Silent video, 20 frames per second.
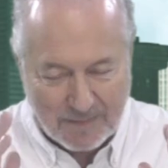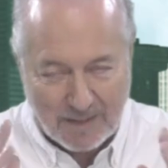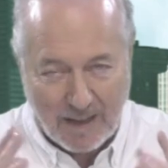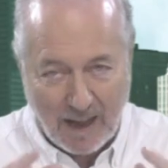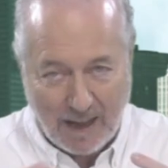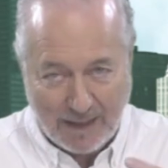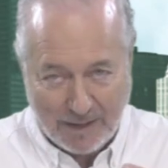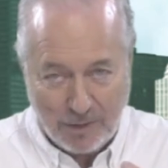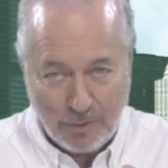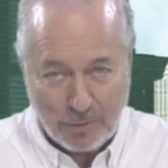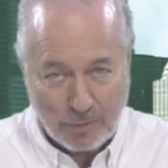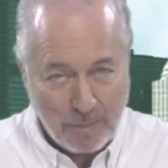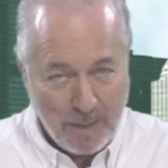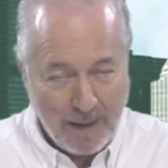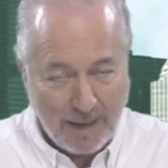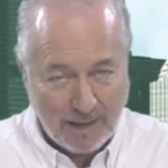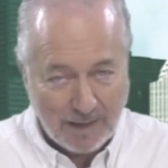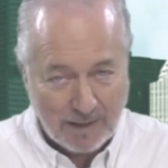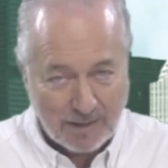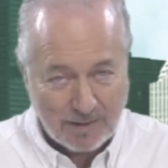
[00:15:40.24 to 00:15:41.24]
I knew
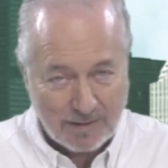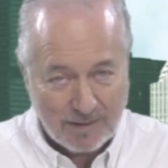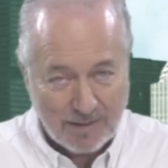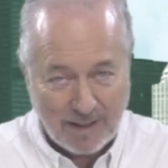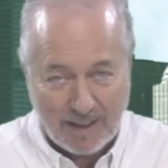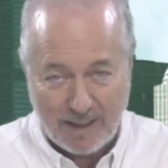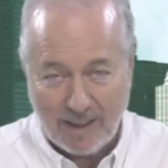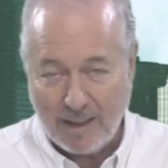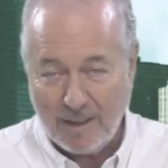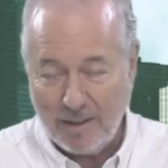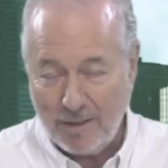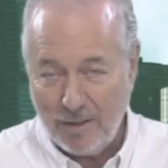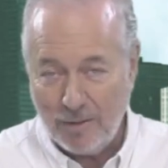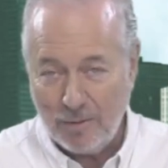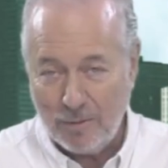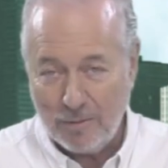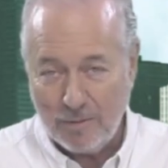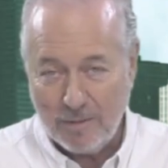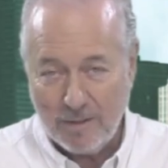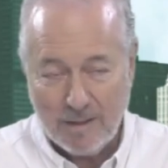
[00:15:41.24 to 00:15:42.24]
Spanish, and I
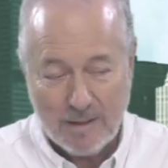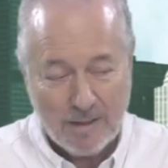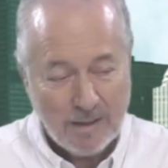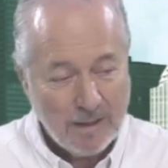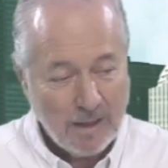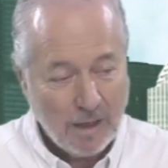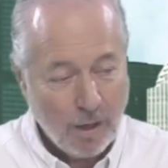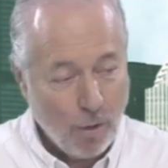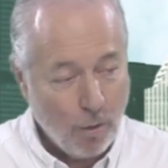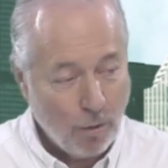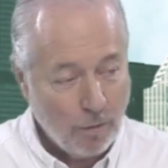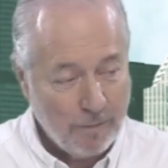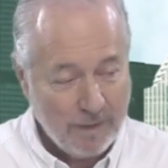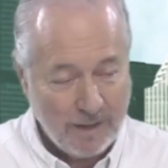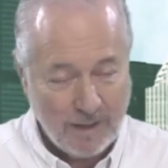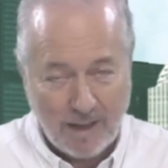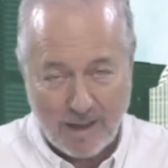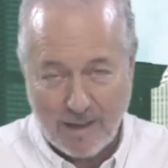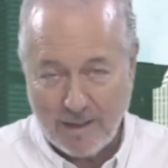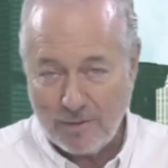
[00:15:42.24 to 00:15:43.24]
knew
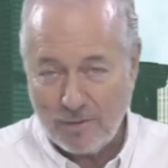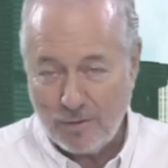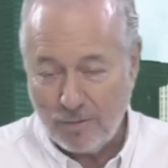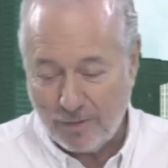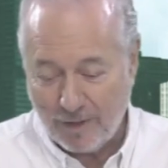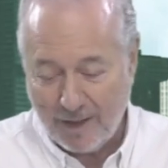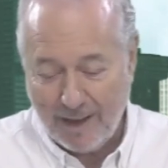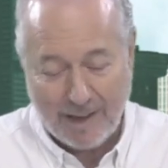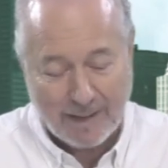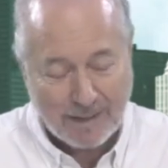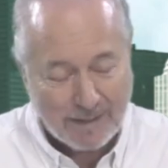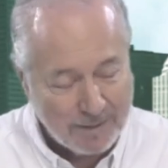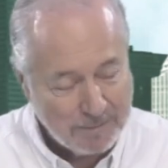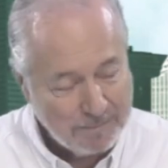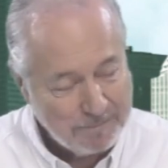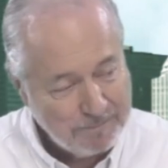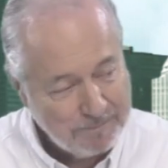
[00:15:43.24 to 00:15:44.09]
olvidar is to forget.